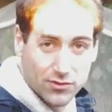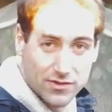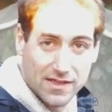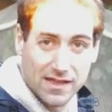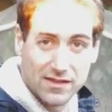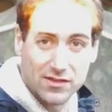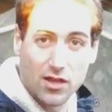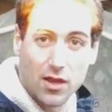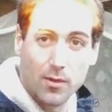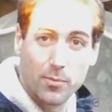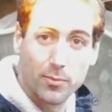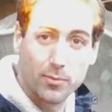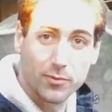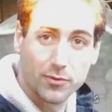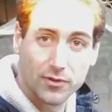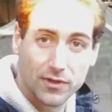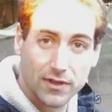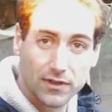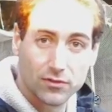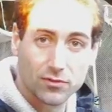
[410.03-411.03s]
your setup,
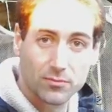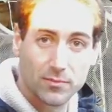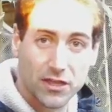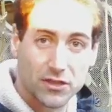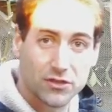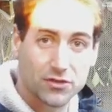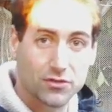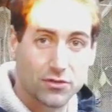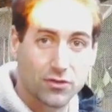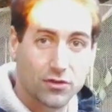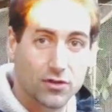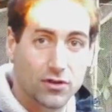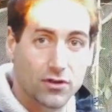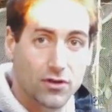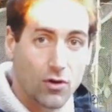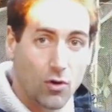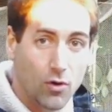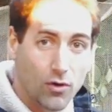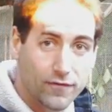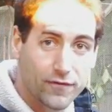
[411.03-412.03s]
you need to make sure you're going
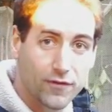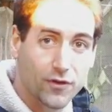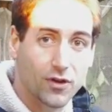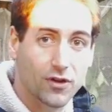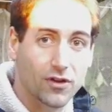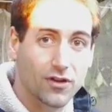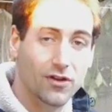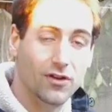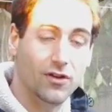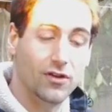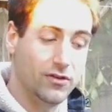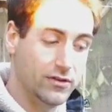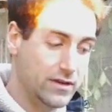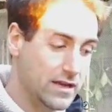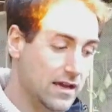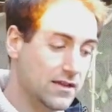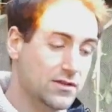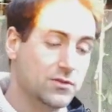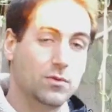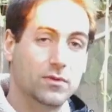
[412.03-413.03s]
to offer a
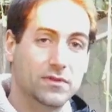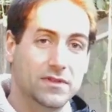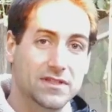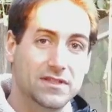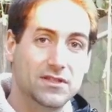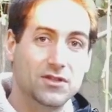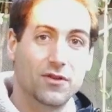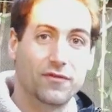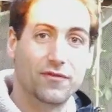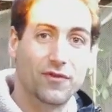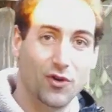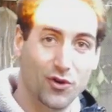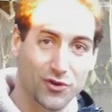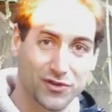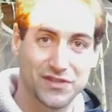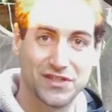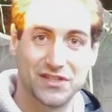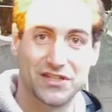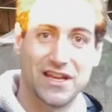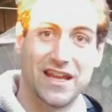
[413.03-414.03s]
nice quantity of
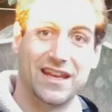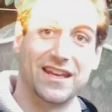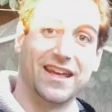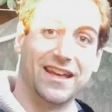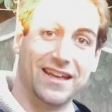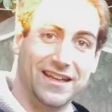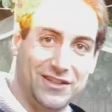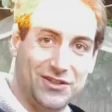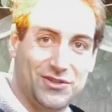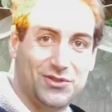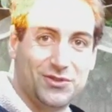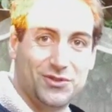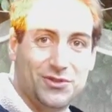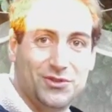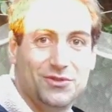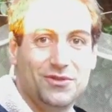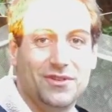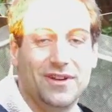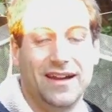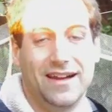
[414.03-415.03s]
oxygen into
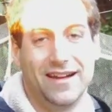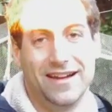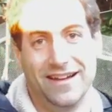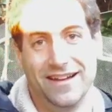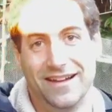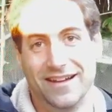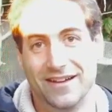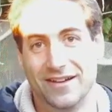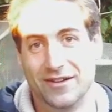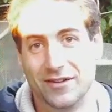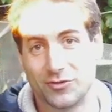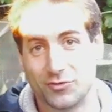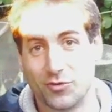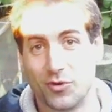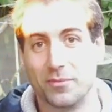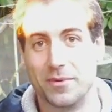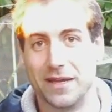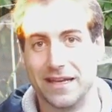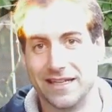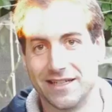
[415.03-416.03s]
your
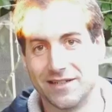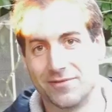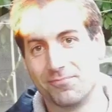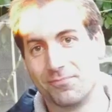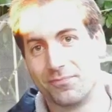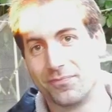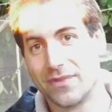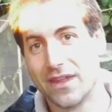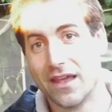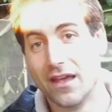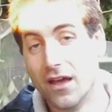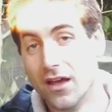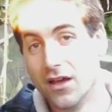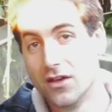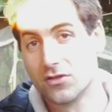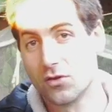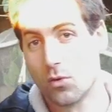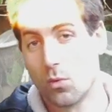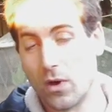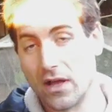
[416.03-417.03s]
grow bed.
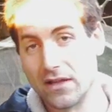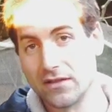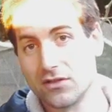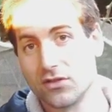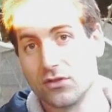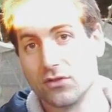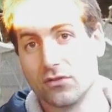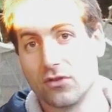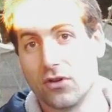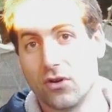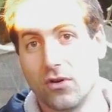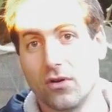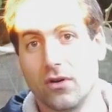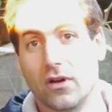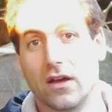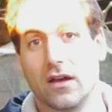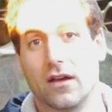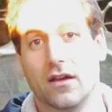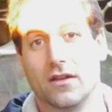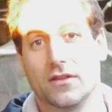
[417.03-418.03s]
So once you know
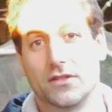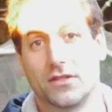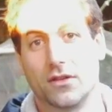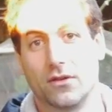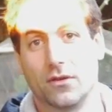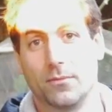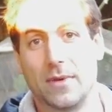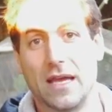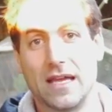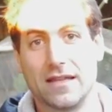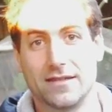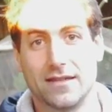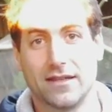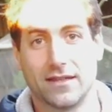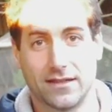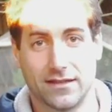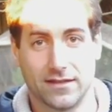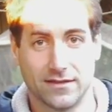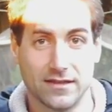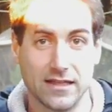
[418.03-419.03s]
the
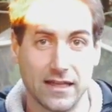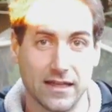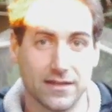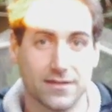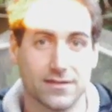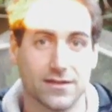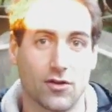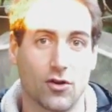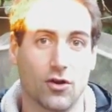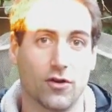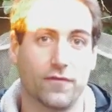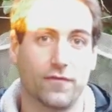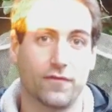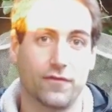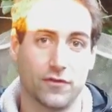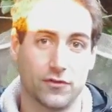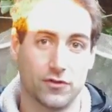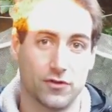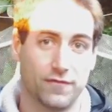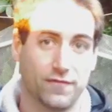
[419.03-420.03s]
basic needs of
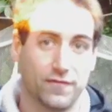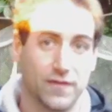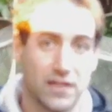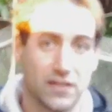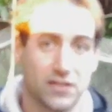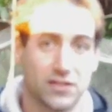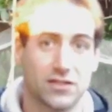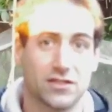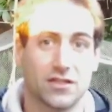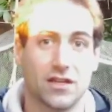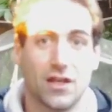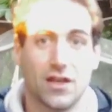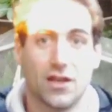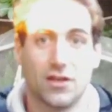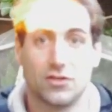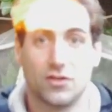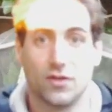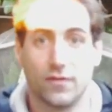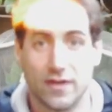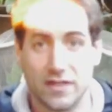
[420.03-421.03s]
the fish, the